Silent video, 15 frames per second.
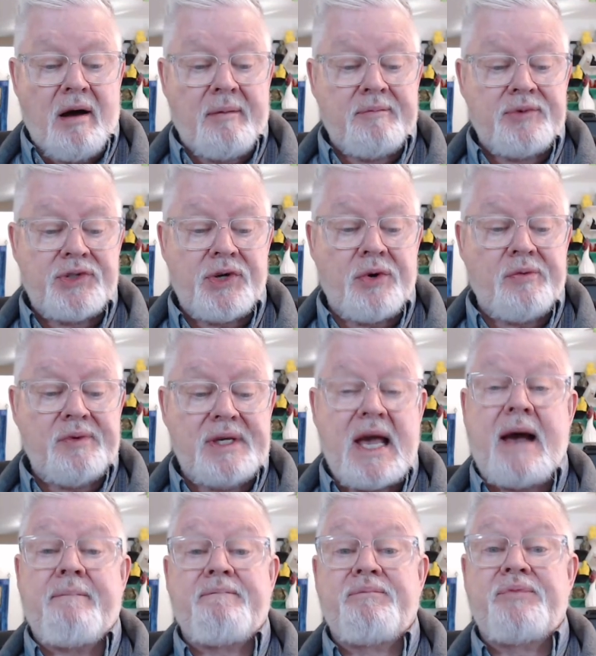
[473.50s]
So yeah,
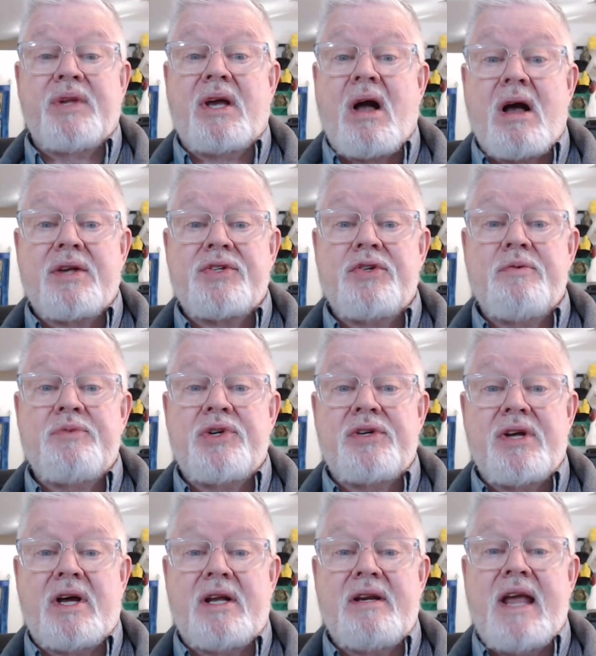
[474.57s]
the costumes are
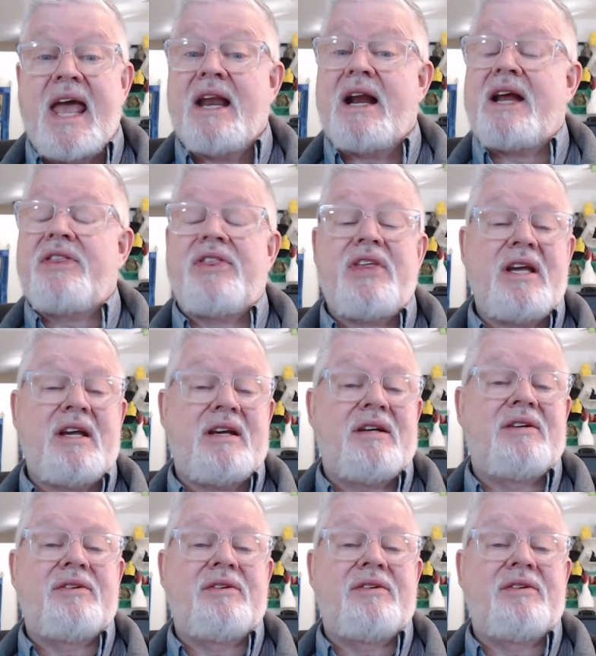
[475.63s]
done, and I think